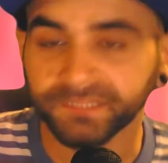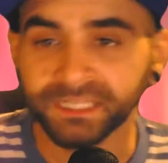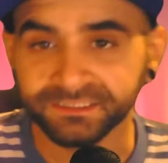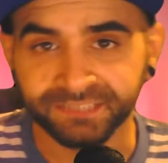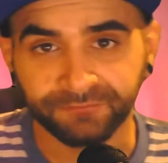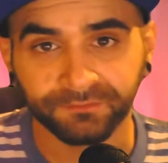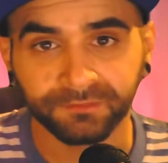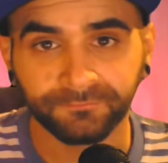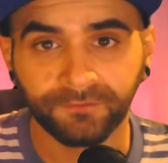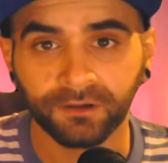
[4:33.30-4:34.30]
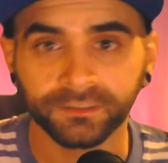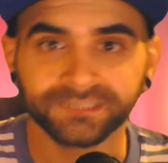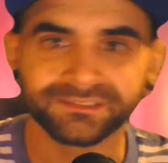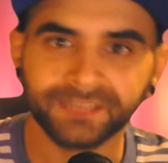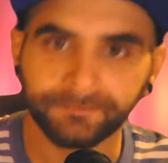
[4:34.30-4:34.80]
it's definitely fun.
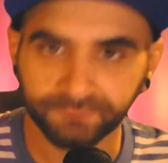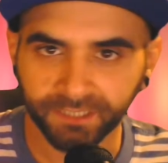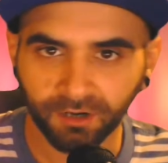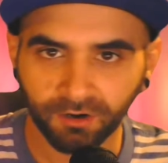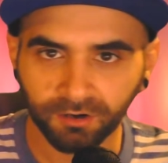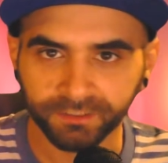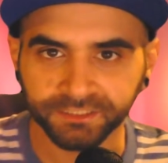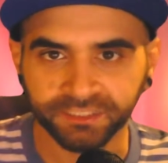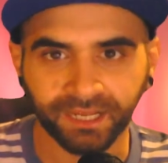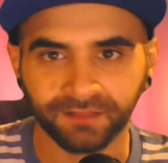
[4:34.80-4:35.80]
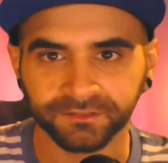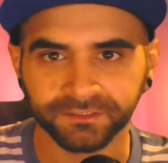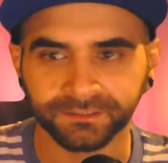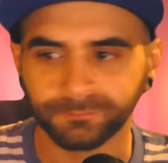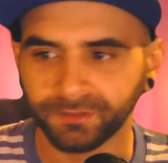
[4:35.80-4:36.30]
It's definitely hard and
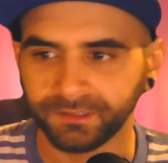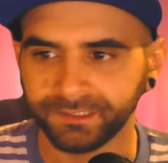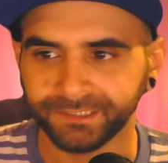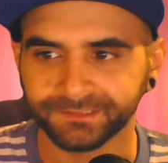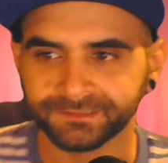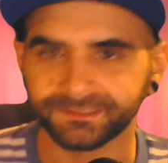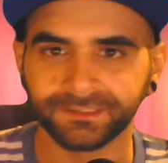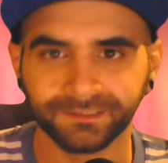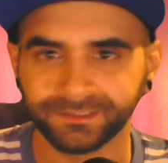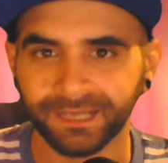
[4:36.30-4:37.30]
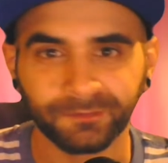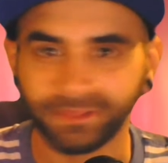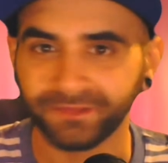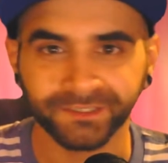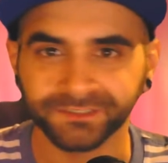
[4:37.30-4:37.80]
challenging, but it's not
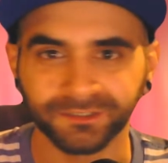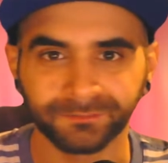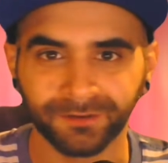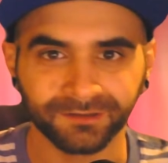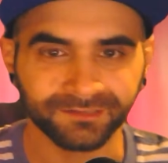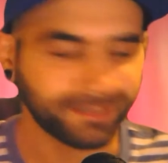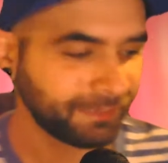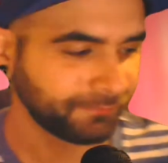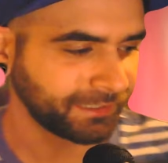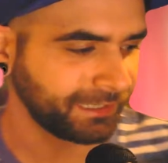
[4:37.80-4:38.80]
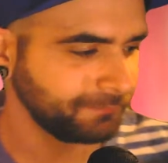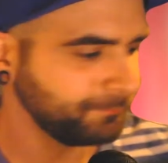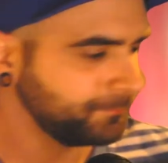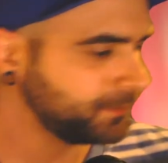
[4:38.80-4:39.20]
without its good parts, like every game.